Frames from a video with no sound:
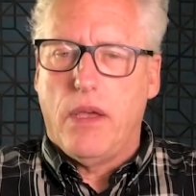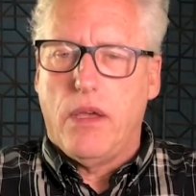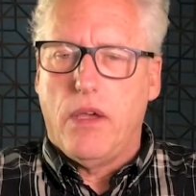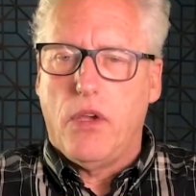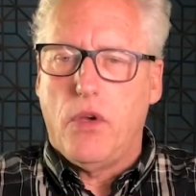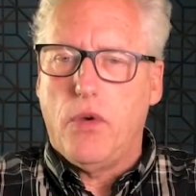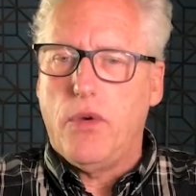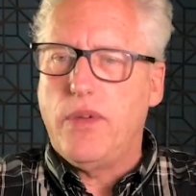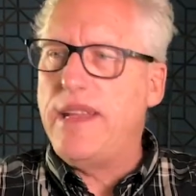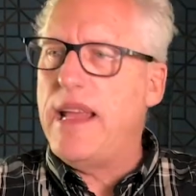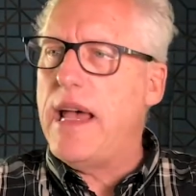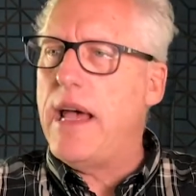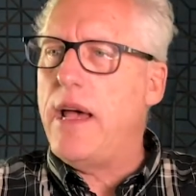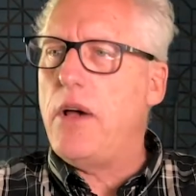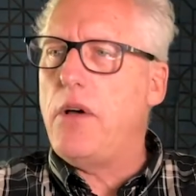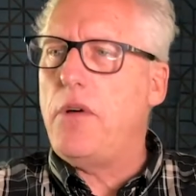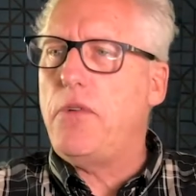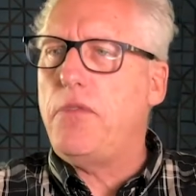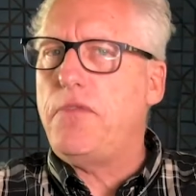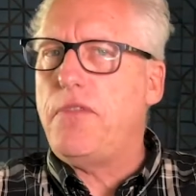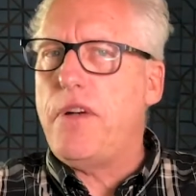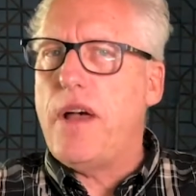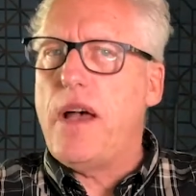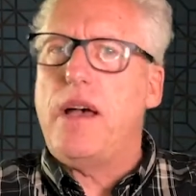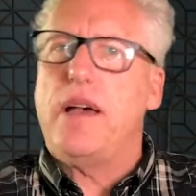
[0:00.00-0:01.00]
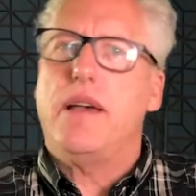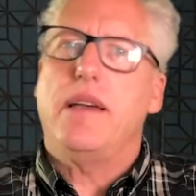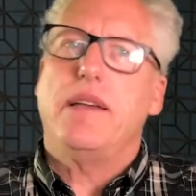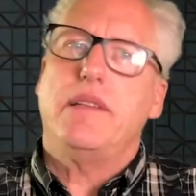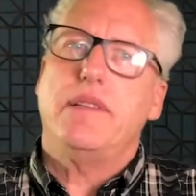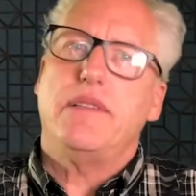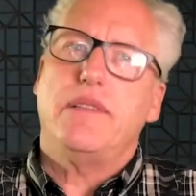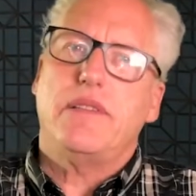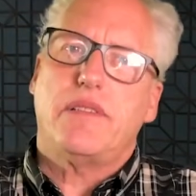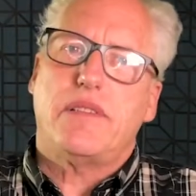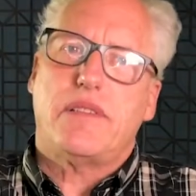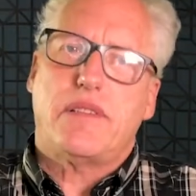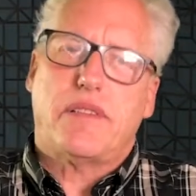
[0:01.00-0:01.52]
who now
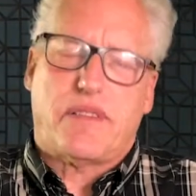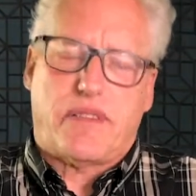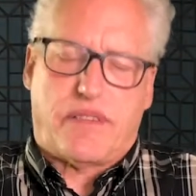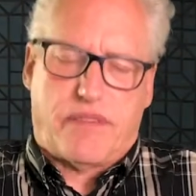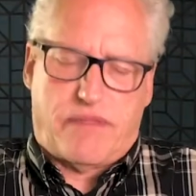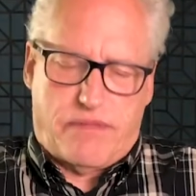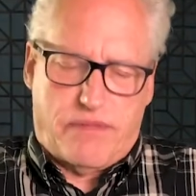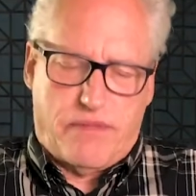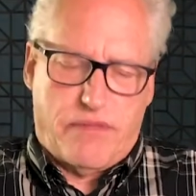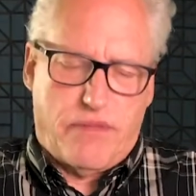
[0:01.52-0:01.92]
finds